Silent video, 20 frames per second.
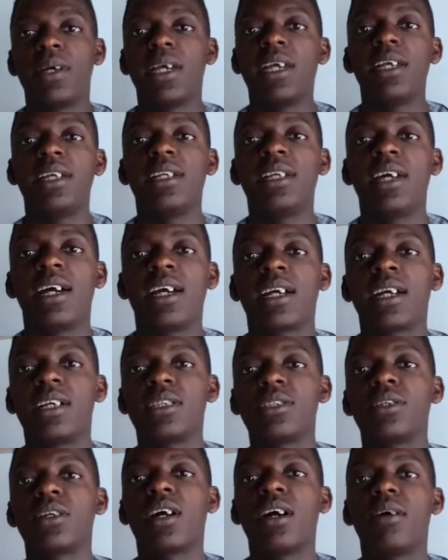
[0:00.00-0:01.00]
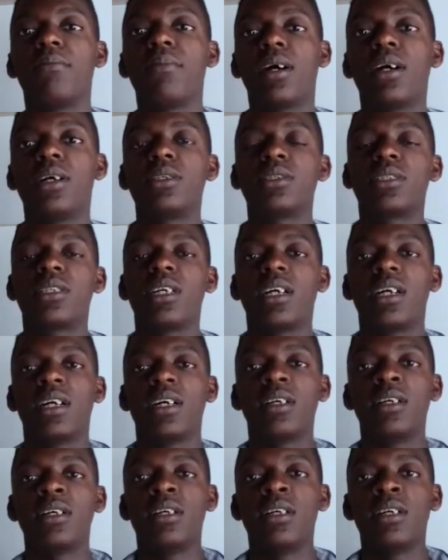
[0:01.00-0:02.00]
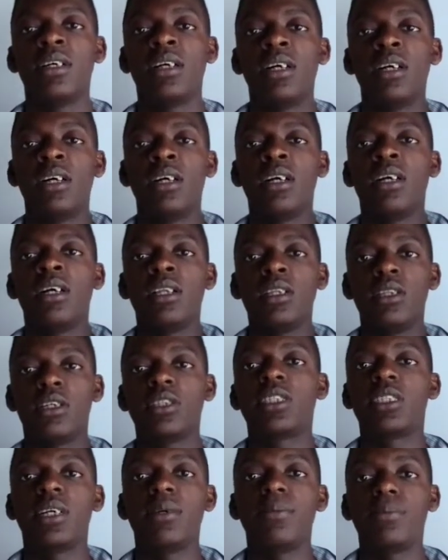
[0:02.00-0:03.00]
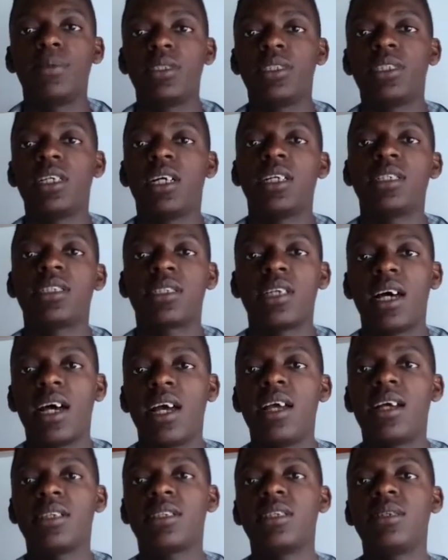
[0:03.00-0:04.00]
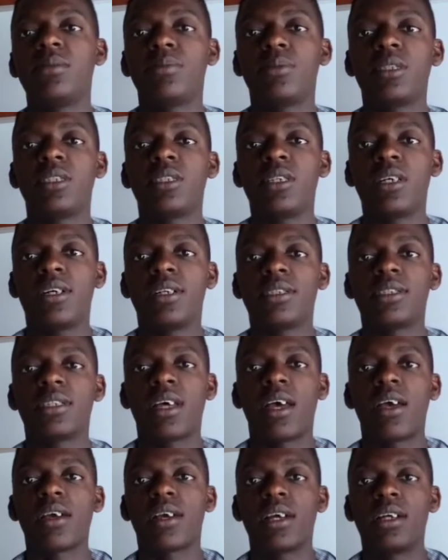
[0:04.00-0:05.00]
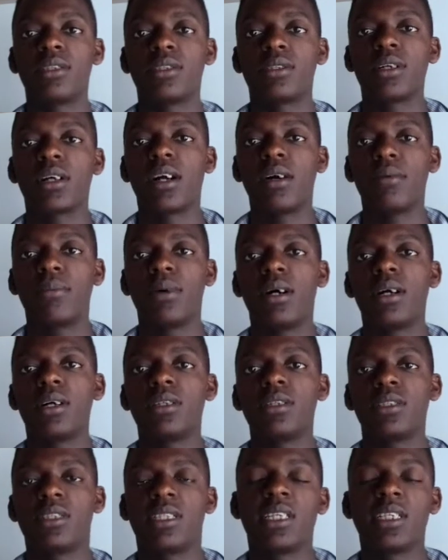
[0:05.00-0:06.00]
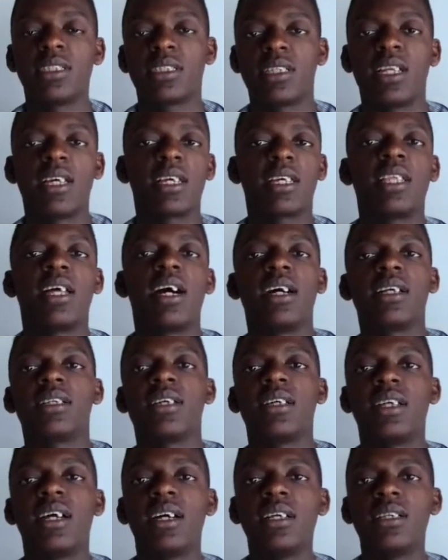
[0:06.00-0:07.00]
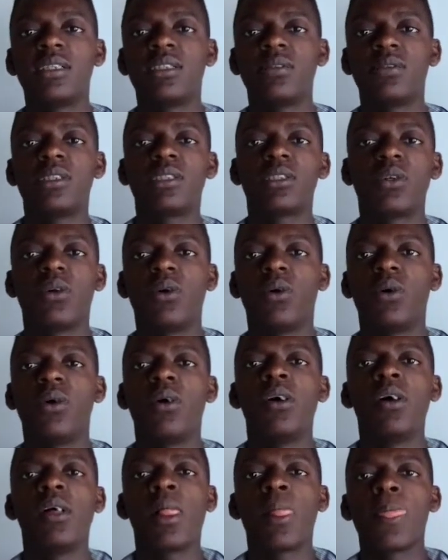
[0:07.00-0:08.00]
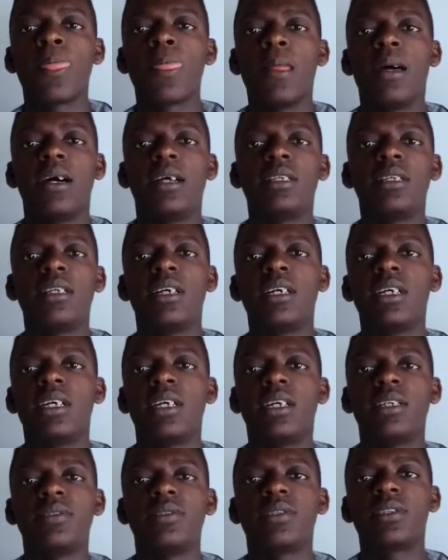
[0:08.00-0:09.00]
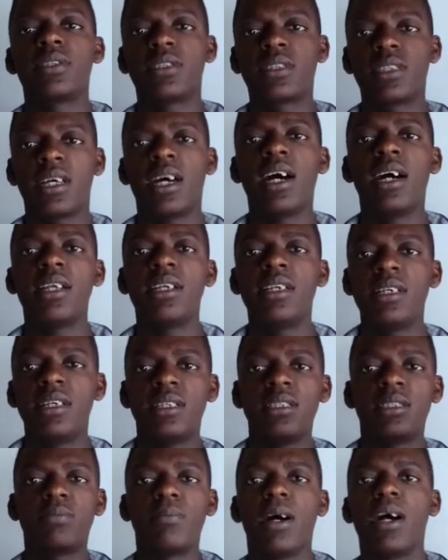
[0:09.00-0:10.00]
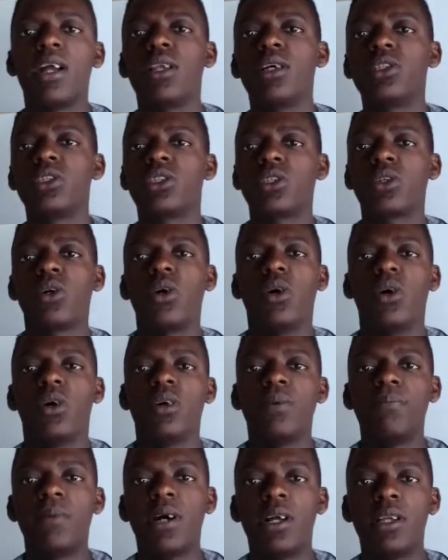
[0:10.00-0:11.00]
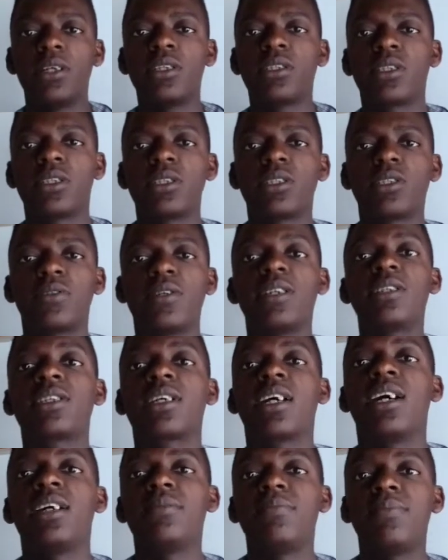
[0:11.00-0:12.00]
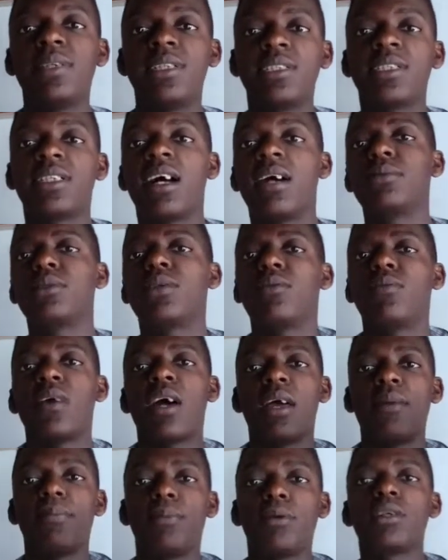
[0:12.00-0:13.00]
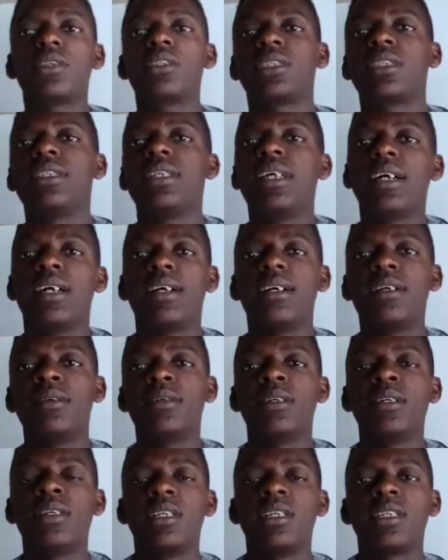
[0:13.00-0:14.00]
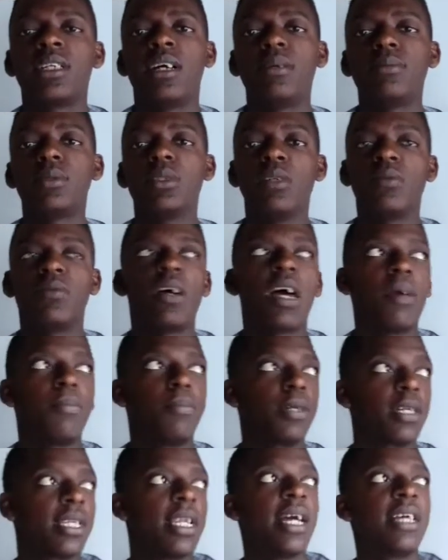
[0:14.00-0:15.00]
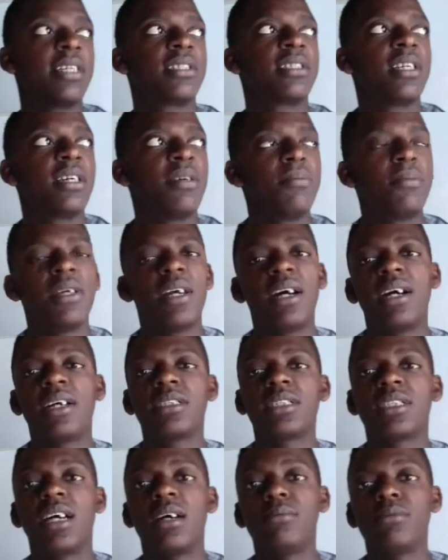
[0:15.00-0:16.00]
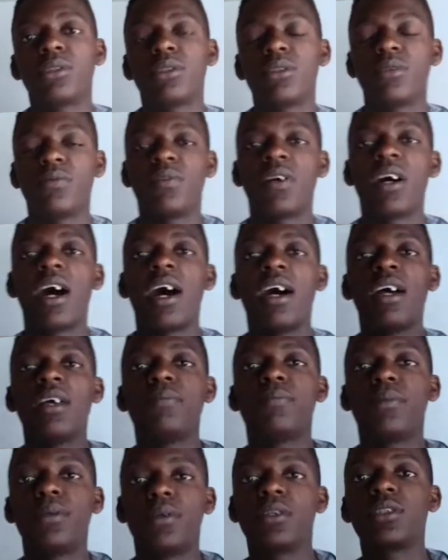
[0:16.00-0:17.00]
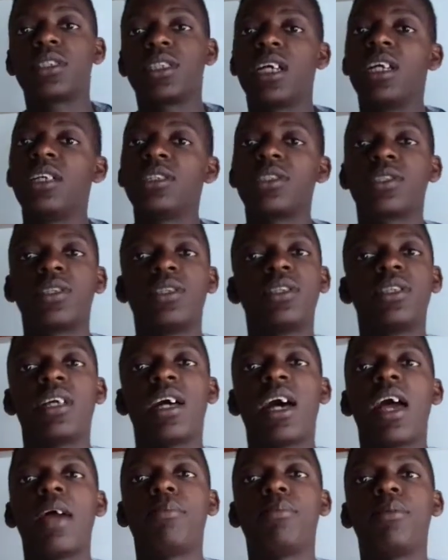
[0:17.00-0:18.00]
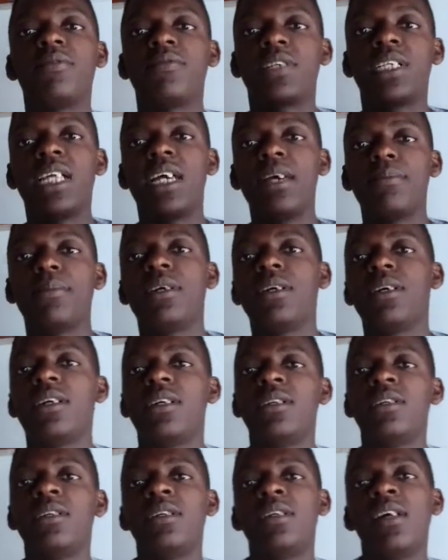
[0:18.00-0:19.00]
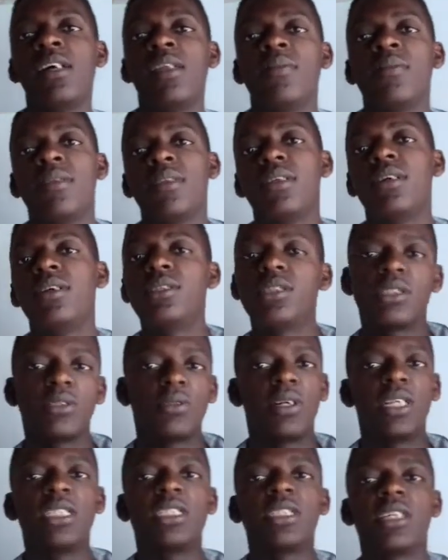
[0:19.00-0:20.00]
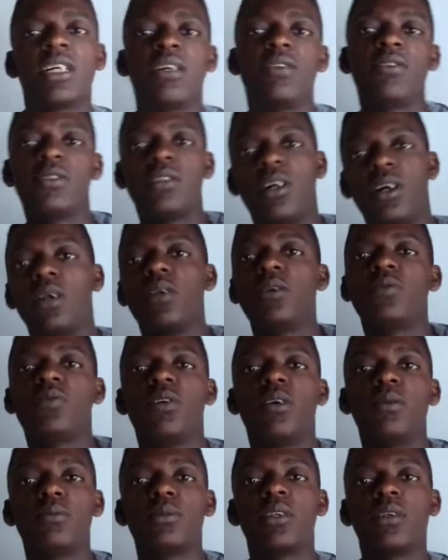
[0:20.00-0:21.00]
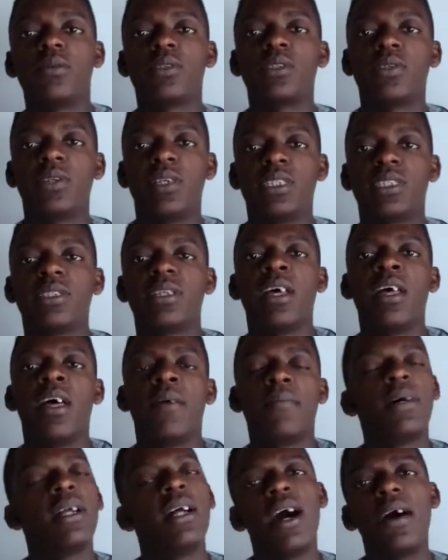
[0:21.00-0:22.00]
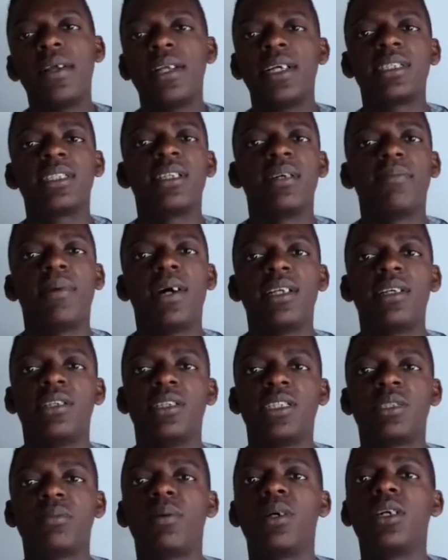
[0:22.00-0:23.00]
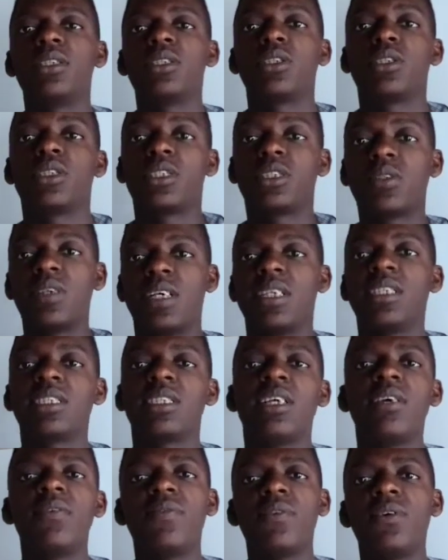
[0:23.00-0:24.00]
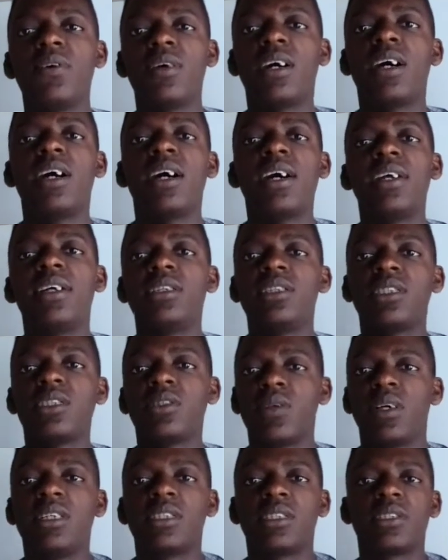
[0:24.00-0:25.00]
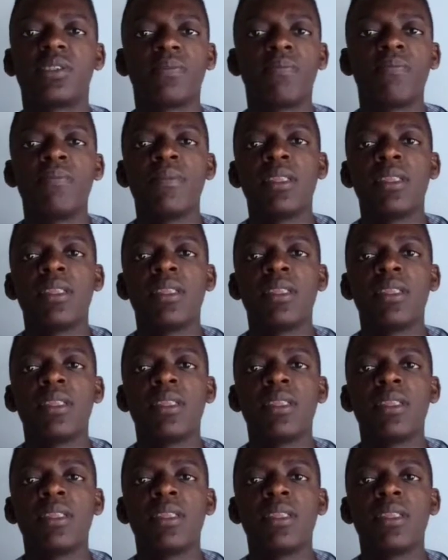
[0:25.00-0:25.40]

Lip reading: pain, I can talk about low temperatures, higher temperatures, I can talk about things like that. That is physical. And third is biological. Biological stress can be in terms of hypoxia, terms of hypoglycemia, terms of hypotension, hypovolemia. Those ones are all forms of stress. But how does the body respond to stress? If you are in stress,